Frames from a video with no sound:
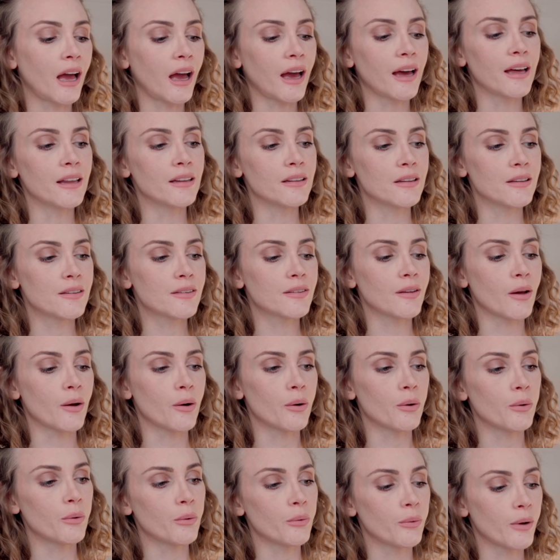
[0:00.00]
and
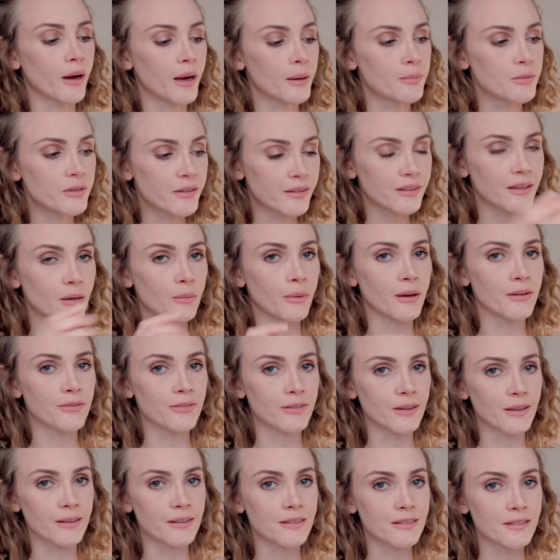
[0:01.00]
so I'm just gonna wait
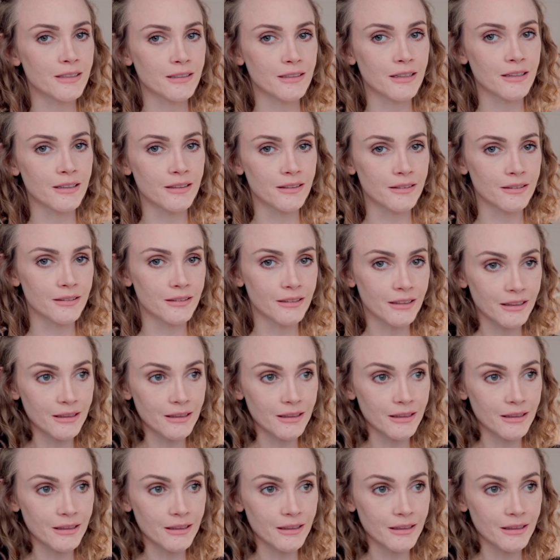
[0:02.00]
for this to